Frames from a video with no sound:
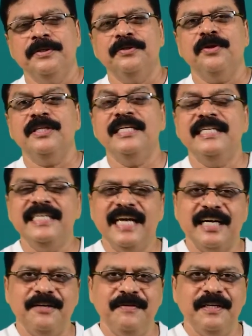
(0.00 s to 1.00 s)
the other
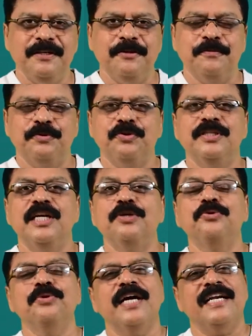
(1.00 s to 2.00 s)
deactivating groups. So, there
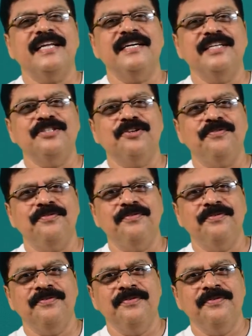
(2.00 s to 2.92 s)
are 2 categories of